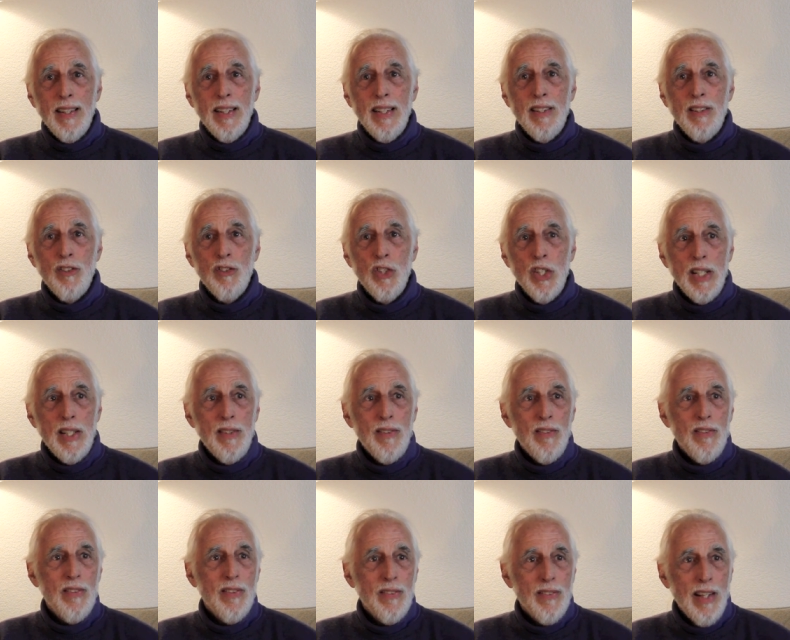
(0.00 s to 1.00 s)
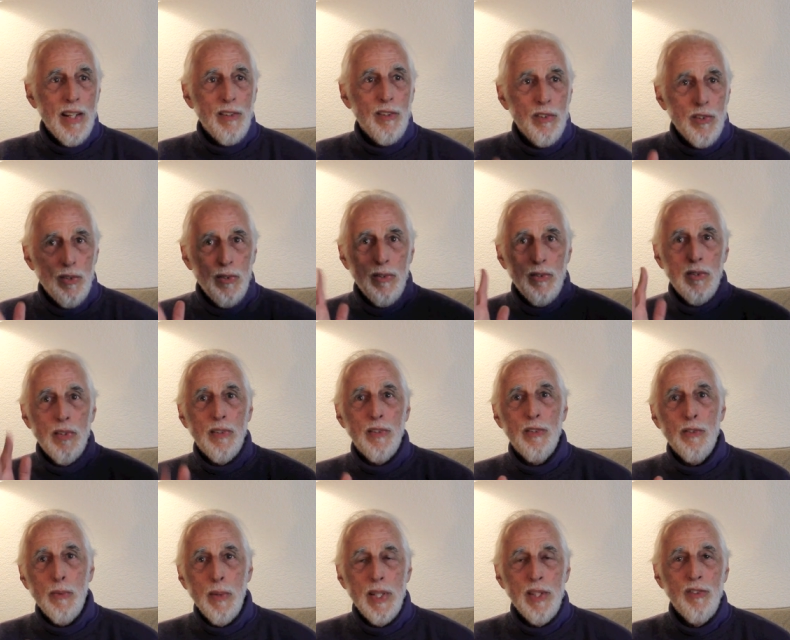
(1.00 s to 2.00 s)
in jeans and tennis shoes and a
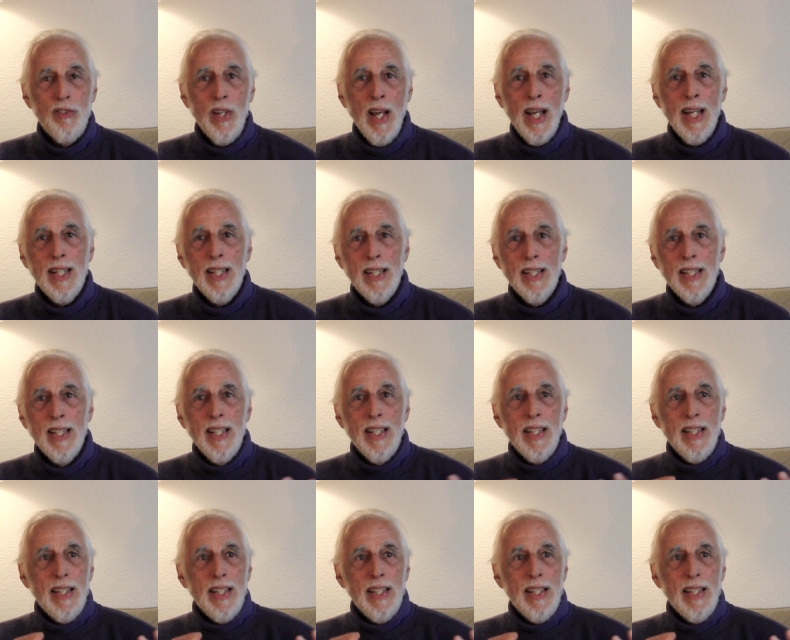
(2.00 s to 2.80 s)
suede jacket